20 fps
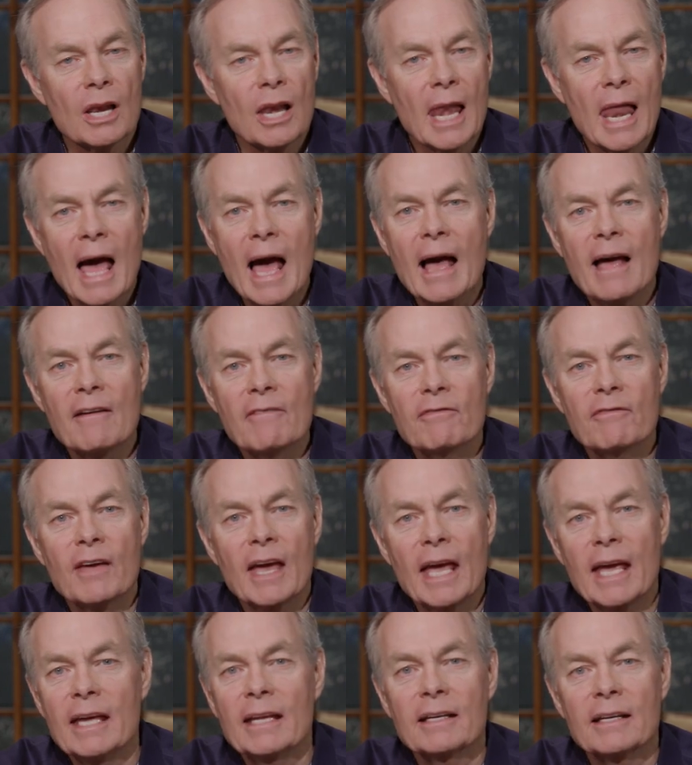life
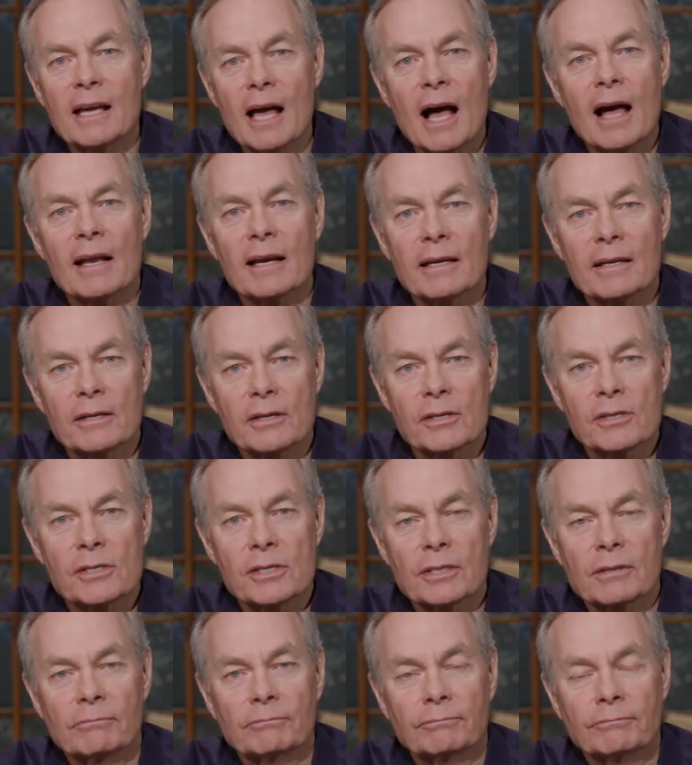and godliness.